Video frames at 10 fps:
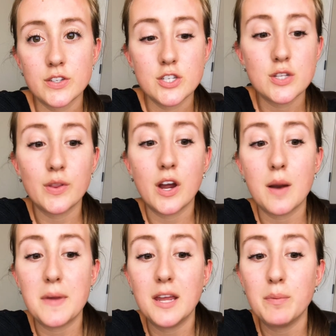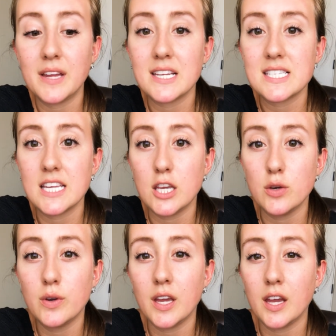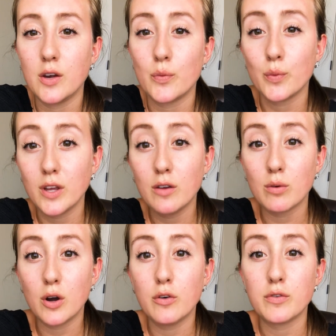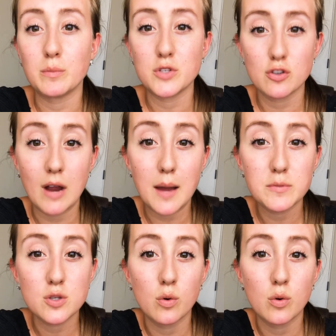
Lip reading: So there are many plants that you can regrow from scraps,